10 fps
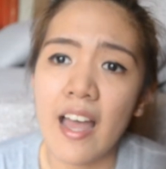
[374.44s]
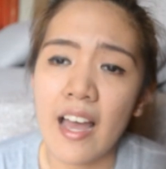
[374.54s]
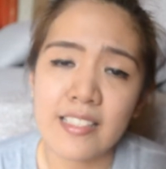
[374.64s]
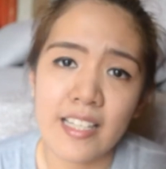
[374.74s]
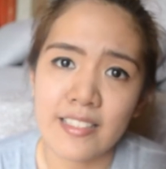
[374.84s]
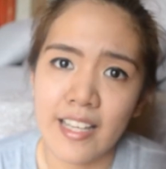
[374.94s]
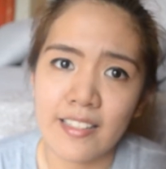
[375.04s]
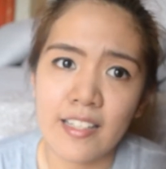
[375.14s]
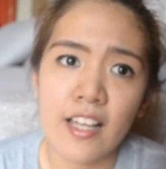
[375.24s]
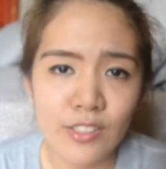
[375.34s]
as I
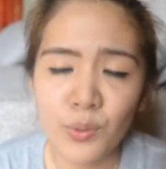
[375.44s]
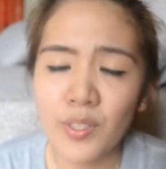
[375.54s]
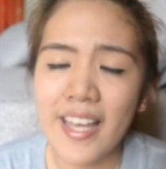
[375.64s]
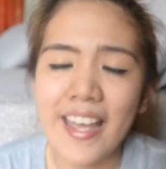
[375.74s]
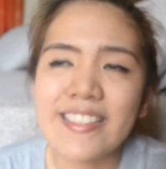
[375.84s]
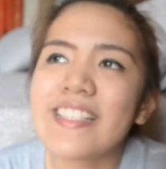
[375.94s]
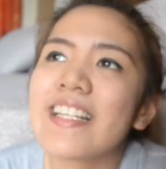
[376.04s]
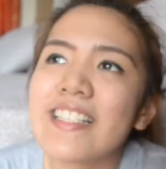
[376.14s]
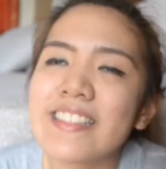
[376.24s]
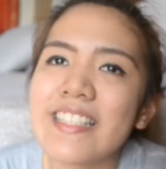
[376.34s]
said, doing
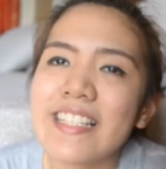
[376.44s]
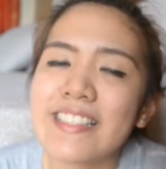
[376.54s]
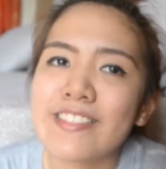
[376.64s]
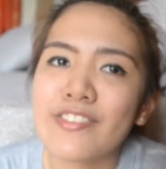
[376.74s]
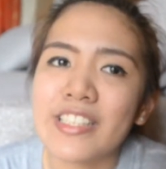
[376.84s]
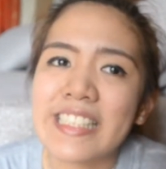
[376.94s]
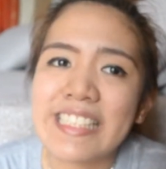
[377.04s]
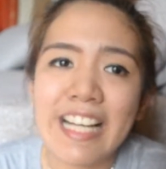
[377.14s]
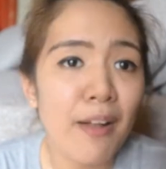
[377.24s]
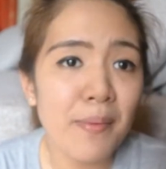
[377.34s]
essays is
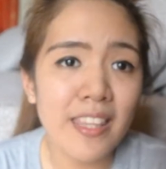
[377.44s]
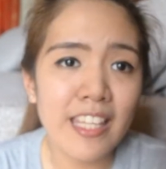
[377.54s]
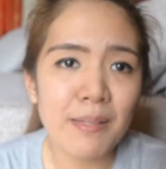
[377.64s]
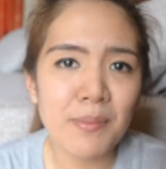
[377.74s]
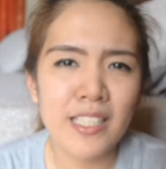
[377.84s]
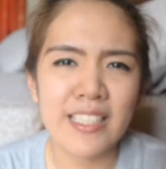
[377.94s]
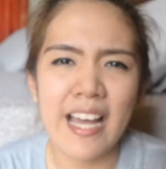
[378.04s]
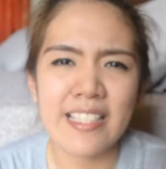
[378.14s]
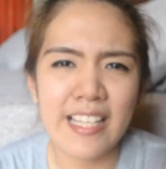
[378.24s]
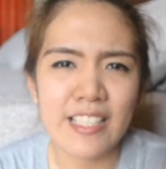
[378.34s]
really not my thing, because
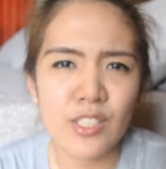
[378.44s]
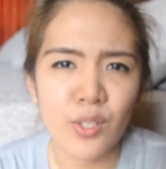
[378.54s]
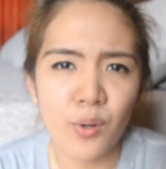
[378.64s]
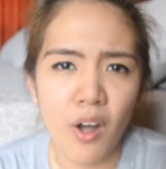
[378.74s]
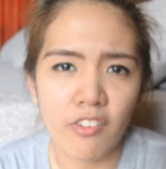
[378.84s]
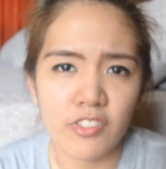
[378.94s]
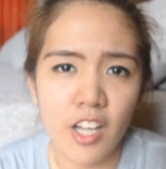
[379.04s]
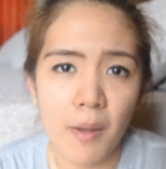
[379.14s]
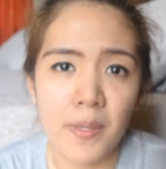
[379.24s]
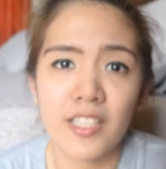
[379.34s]
I tend to go off
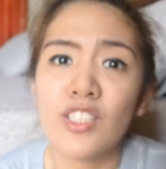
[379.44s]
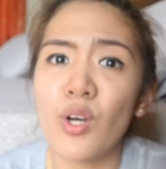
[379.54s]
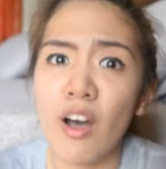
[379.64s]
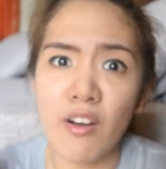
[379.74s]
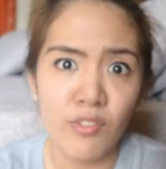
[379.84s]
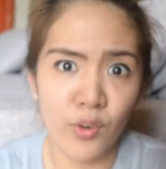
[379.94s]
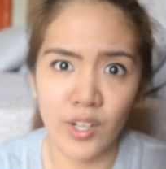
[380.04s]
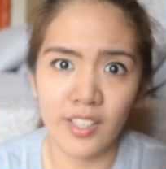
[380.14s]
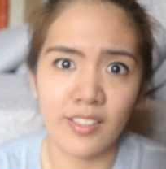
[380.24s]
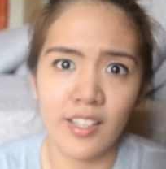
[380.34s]
topic. So
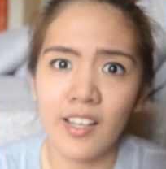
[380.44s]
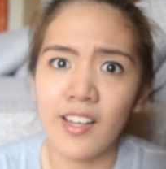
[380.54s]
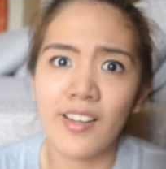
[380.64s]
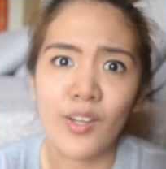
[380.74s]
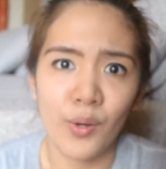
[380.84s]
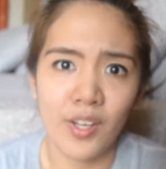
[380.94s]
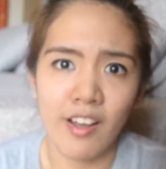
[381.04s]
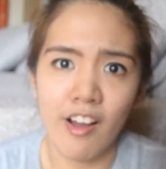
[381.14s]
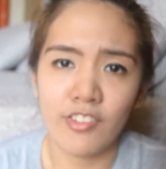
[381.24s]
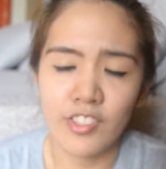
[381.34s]
avoid going
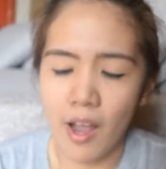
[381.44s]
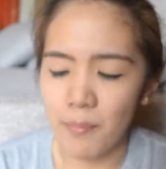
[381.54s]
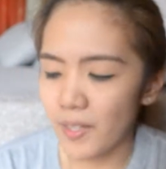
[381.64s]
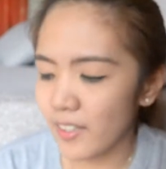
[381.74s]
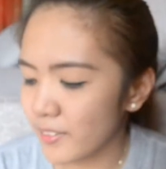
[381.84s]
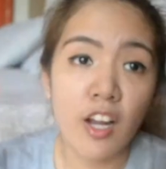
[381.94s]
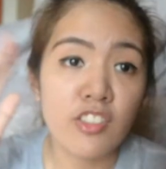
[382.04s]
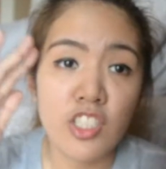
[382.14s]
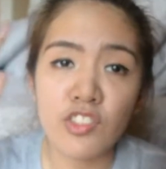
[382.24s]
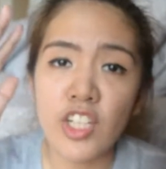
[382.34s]
off topic.
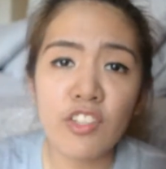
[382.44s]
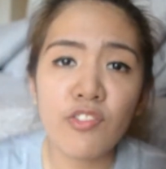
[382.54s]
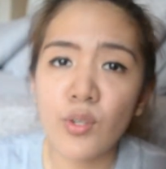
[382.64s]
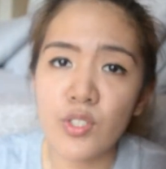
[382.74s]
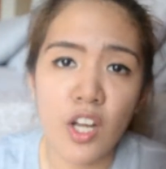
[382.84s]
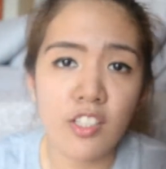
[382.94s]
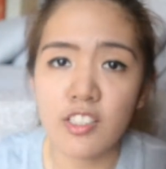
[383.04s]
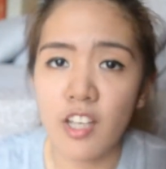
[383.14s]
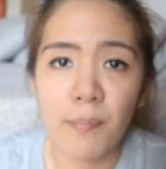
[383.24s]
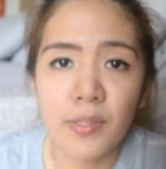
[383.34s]
Just try to focus on the
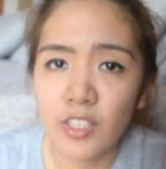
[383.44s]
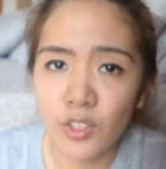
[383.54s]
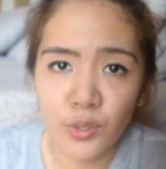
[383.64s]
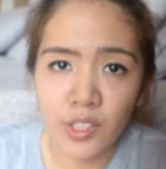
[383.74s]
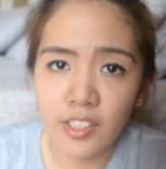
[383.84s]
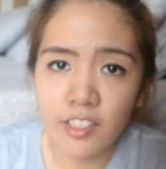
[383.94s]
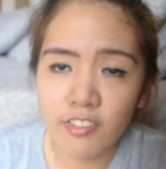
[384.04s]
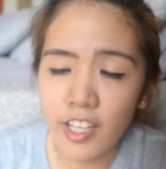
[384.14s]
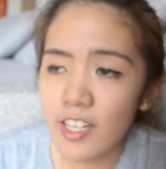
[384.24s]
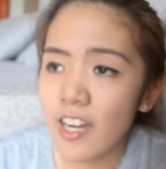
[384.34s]
topic that you are
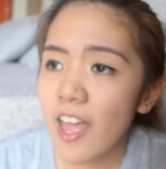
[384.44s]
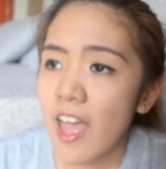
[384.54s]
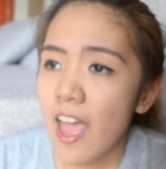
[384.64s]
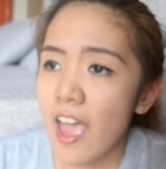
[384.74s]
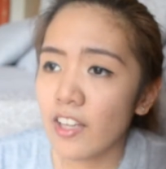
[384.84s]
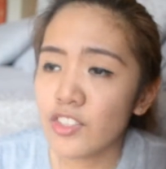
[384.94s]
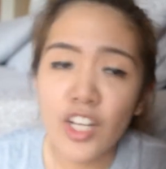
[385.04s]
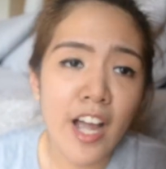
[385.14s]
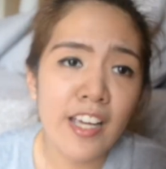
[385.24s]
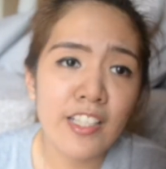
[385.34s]
given and
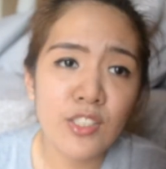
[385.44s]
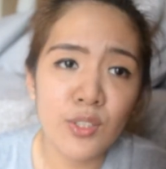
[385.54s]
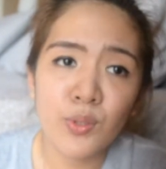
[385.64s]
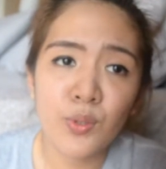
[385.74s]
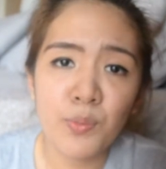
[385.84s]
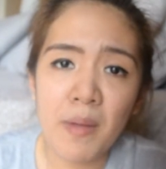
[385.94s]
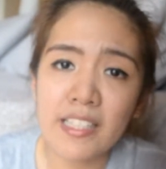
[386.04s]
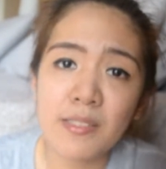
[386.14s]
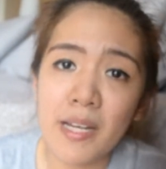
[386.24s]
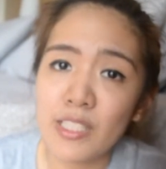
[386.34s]
try to
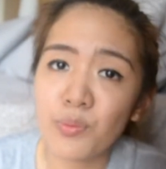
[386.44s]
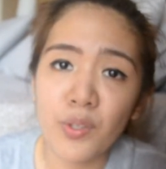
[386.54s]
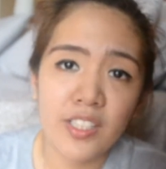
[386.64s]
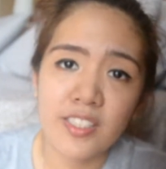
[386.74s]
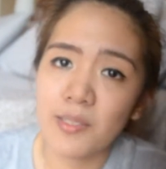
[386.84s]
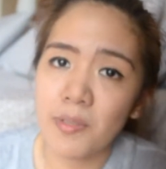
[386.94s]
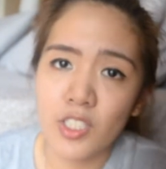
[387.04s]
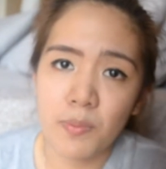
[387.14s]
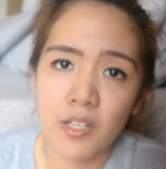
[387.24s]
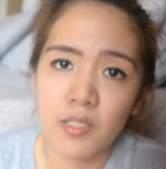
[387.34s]
maximize words as
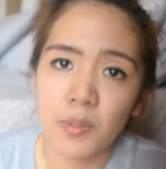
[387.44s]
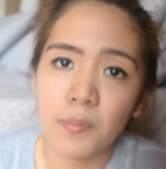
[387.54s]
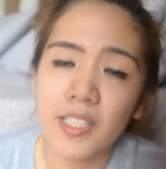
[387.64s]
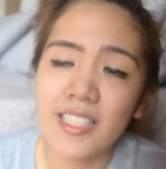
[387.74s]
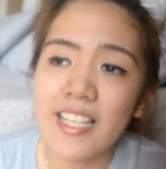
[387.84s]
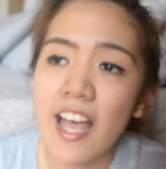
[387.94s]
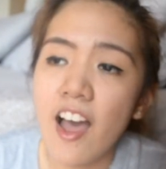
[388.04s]
much as possible, because